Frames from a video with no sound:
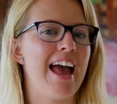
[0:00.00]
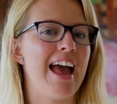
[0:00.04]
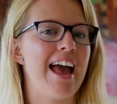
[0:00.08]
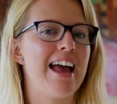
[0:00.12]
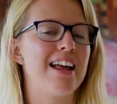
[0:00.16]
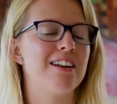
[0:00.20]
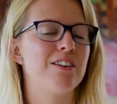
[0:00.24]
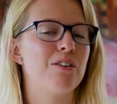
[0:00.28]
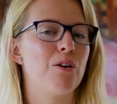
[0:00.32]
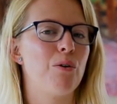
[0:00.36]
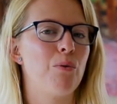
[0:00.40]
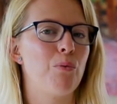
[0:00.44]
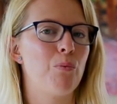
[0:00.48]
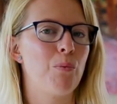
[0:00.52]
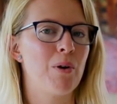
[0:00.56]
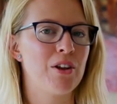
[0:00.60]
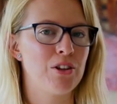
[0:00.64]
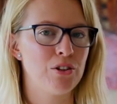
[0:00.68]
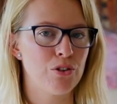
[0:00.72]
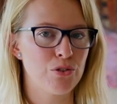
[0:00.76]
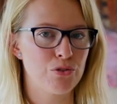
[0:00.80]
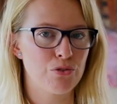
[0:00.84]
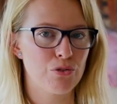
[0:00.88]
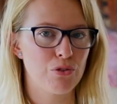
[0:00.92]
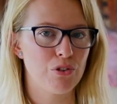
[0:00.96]
And
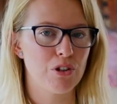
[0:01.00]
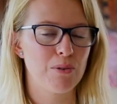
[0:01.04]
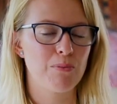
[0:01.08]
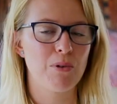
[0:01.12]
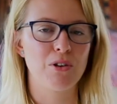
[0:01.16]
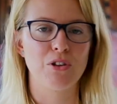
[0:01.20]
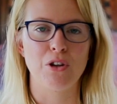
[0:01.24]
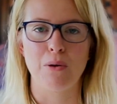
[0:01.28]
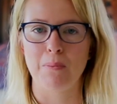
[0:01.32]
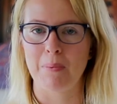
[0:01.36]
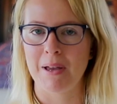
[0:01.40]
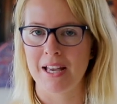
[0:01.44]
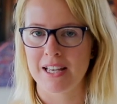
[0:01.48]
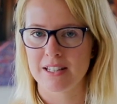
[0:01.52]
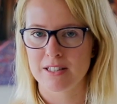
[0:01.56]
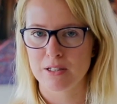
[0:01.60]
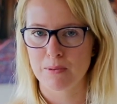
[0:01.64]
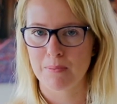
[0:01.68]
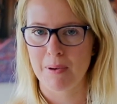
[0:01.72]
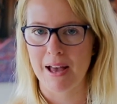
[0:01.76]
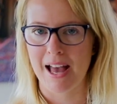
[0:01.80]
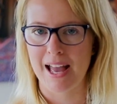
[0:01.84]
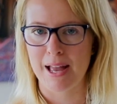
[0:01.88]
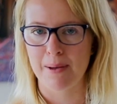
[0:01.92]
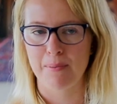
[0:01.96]
when you draw them on your piece
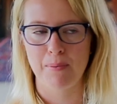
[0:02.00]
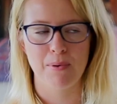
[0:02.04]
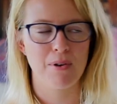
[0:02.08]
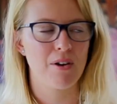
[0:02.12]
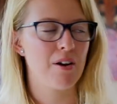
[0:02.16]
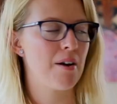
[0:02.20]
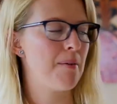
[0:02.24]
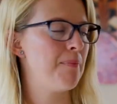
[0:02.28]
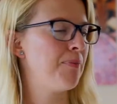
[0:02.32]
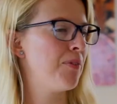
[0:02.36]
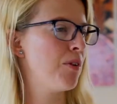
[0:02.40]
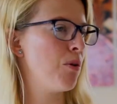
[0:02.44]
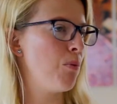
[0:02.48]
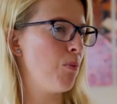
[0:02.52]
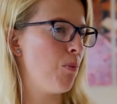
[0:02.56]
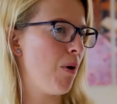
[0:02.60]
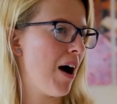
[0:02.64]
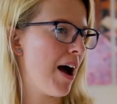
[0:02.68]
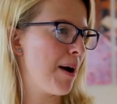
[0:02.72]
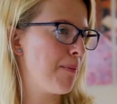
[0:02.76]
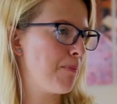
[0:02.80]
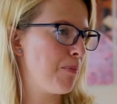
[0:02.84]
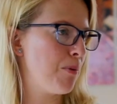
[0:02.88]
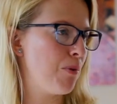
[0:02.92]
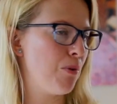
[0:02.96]
of paper,
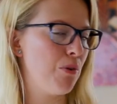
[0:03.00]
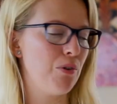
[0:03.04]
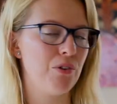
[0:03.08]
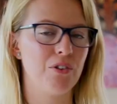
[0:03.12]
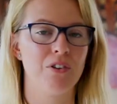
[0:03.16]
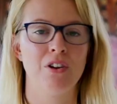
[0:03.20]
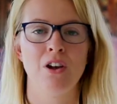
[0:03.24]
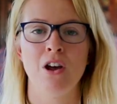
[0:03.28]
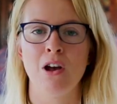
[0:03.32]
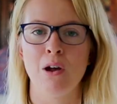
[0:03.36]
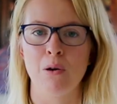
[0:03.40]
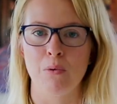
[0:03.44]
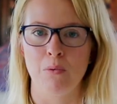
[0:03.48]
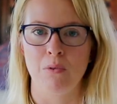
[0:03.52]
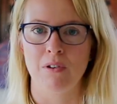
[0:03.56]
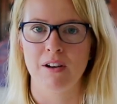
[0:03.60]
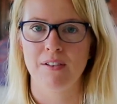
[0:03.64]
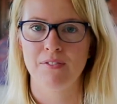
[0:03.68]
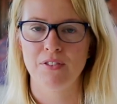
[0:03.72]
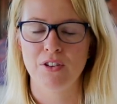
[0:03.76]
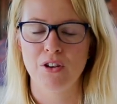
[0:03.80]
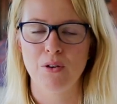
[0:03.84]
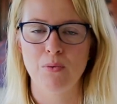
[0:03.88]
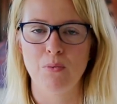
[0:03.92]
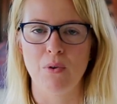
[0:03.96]
whiteboard,
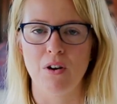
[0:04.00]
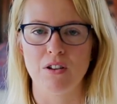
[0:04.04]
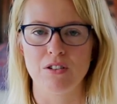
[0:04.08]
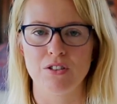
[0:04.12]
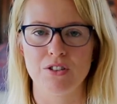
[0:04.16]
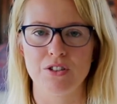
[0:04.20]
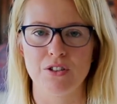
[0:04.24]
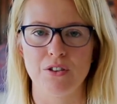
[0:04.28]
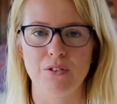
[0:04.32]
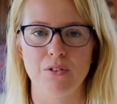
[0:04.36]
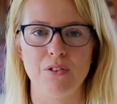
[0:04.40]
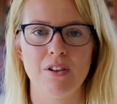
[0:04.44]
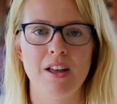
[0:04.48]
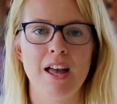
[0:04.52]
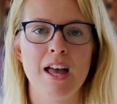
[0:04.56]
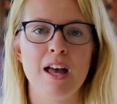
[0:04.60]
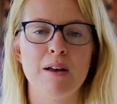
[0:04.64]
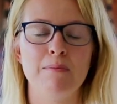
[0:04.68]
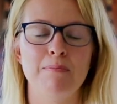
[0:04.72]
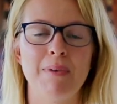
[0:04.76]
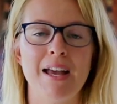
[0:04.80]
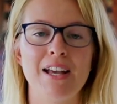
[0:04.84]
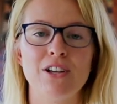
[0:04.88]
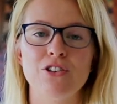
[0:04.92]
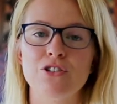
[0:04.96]
wherever you want to,
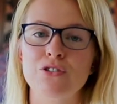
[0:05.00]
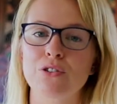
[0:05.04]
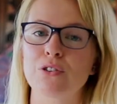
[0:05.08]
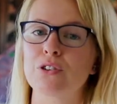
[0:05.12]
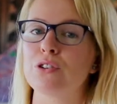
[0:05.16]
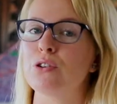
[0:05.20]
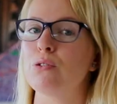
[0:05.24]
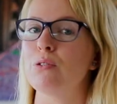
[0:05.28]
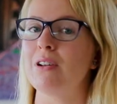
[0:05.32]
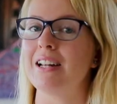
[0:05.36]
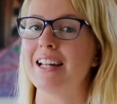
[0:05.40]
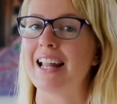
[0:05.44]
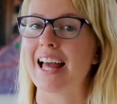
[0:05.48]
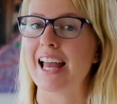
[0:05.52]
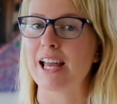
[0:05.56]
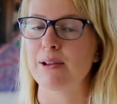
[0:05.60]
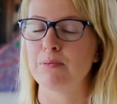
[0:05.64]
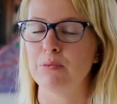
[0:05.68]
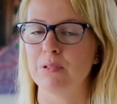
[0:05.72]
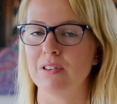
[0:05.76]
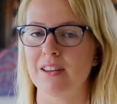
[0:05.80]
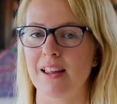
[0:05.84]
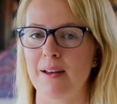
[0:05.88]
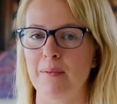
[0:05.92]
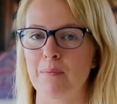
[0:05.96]
make sure you
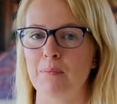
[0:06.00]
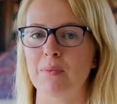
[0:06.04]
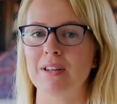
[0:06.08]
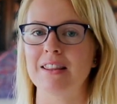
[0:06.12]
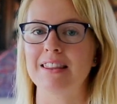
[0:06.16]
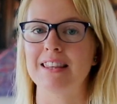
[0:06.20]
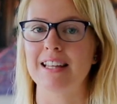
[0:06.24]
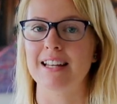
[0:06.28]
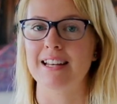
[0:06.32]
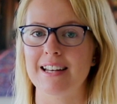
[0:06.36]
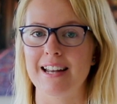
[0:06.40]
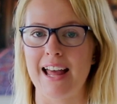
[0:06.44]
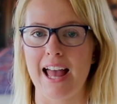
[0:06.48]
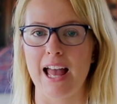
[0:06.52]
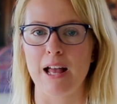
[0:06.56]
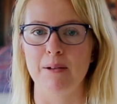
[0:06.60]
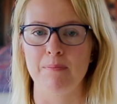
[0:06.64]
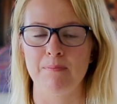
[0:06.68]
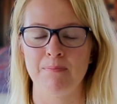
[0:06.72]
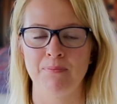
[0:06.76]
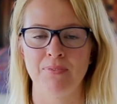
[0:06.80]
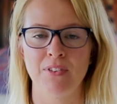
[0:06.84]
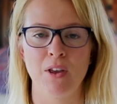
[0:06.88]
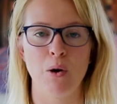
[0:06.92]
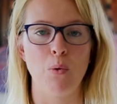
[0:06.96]
label them with
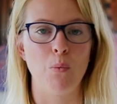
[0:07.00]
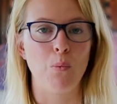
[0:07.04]
name.